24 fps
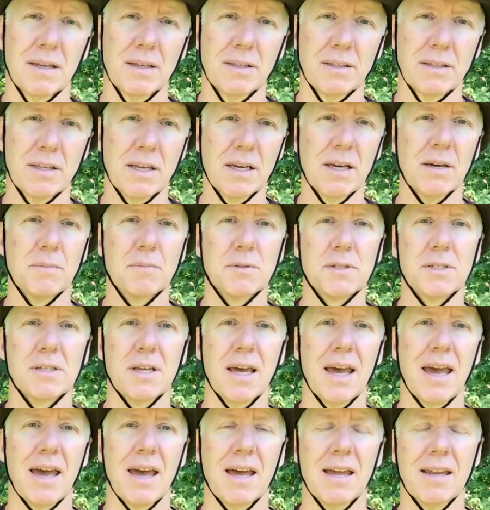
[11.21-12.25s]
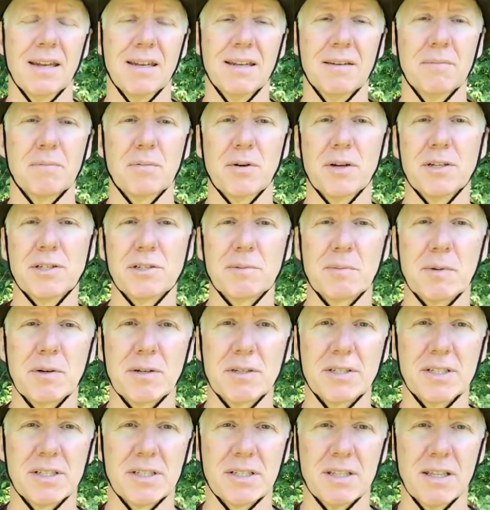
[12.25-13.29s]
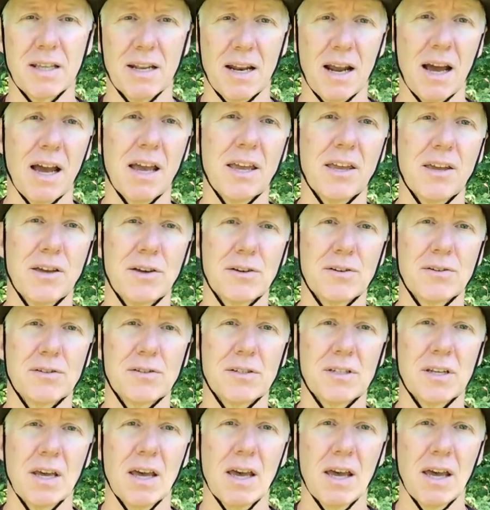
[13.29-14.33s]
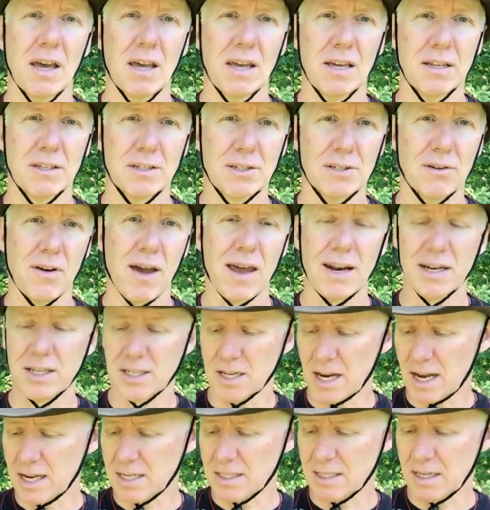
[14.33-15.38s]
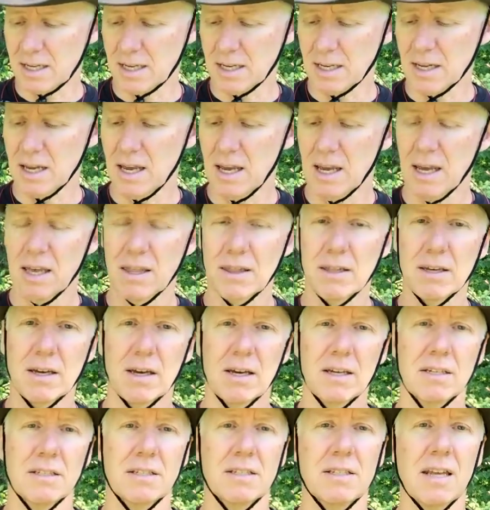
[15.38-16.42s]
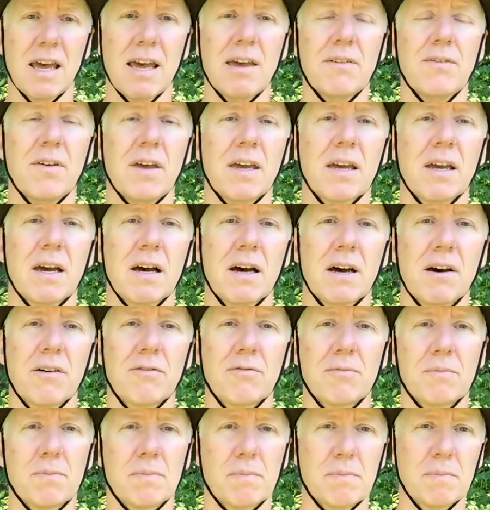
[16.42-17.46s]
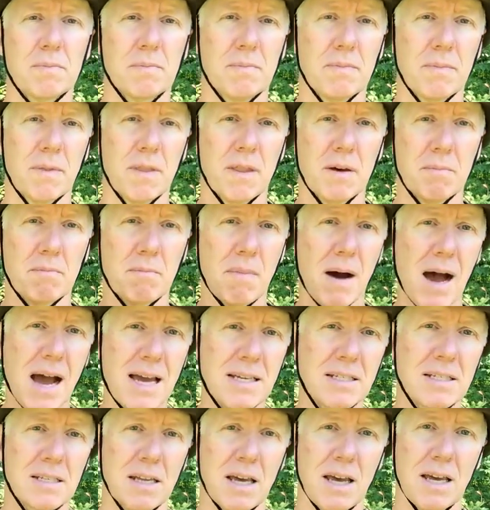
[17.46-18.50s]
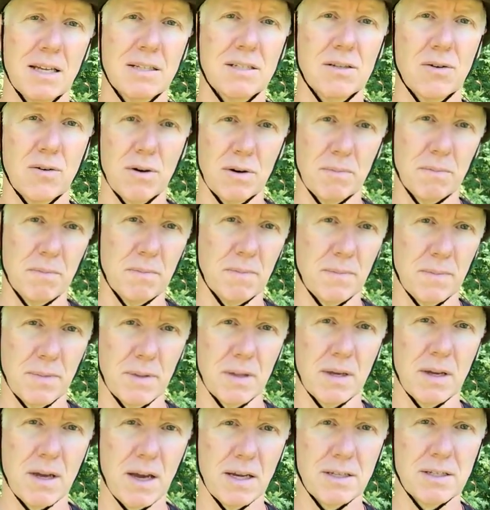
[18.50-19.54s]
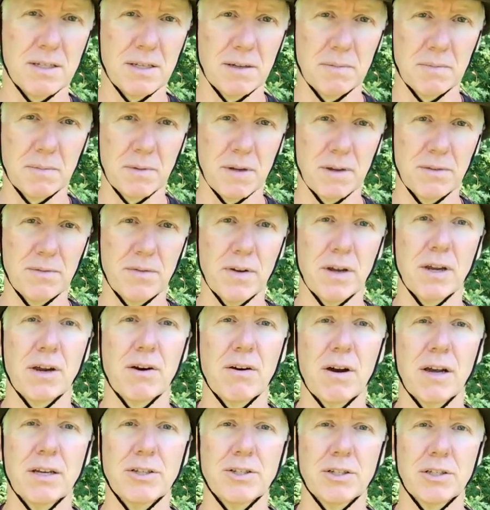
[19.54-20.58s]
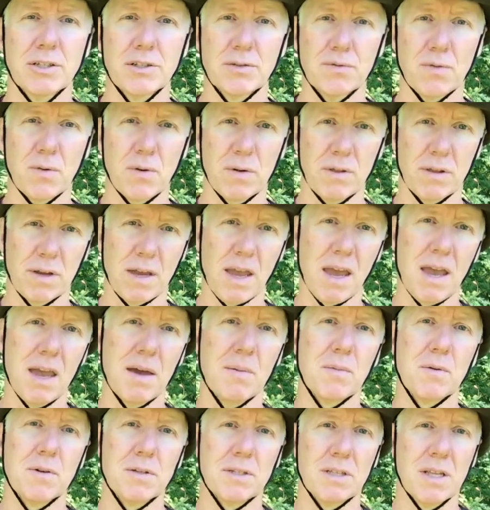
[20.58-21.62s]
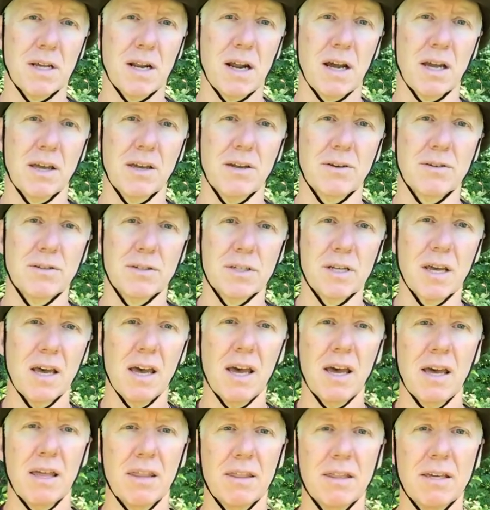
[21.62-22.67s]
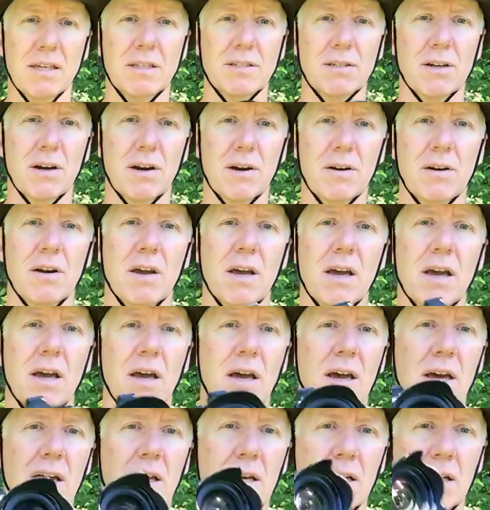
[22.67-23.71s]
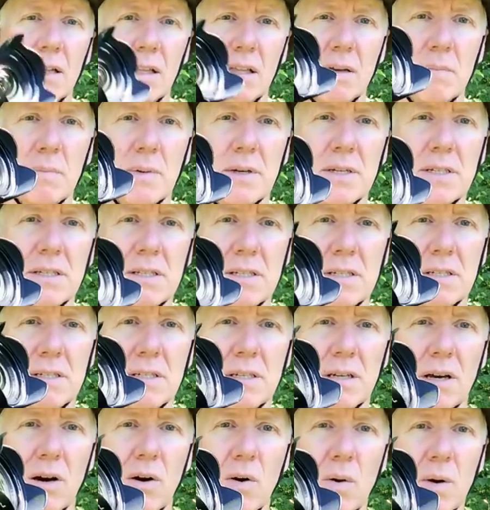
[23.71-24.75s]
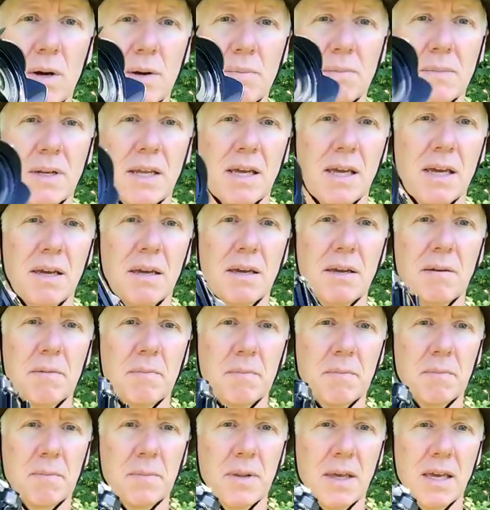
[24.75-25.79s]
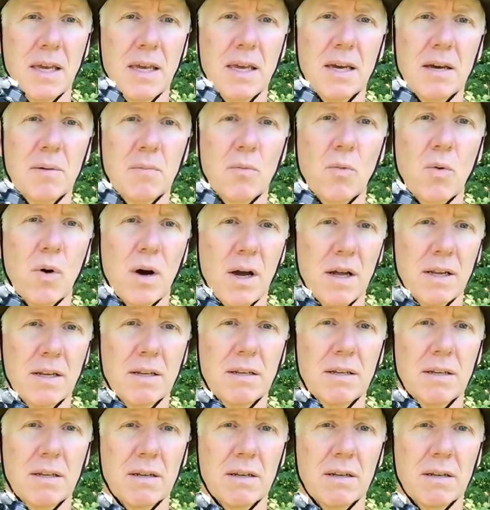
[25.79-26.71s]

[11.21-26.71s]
tips and principles that I use in strategizing the saving of the MySets or custom configurations for the cameras that I use. These are Olympus OM-D E-M1